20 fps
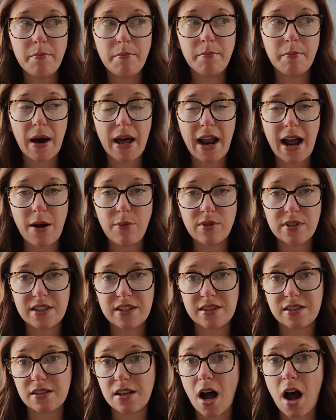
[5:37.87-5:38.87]
but I would
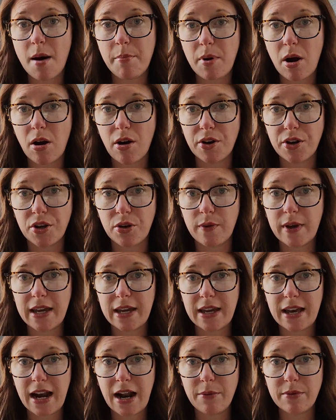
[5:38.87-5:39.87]
stop arguing
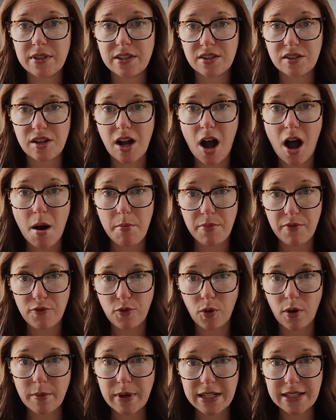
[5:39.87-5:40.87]
and I would stop
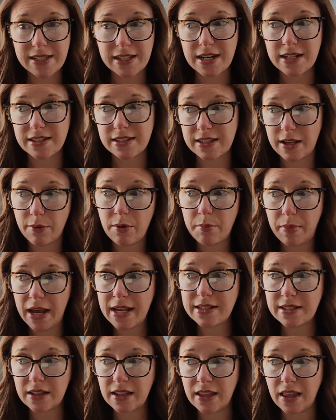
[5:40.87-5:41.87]
forming sentences. I would
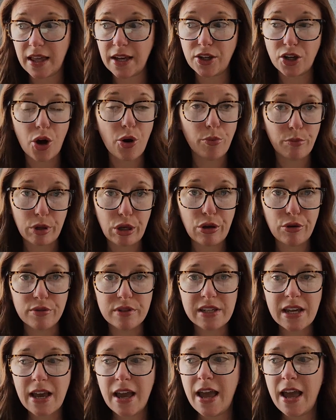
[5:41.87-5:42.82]
basically like go mute.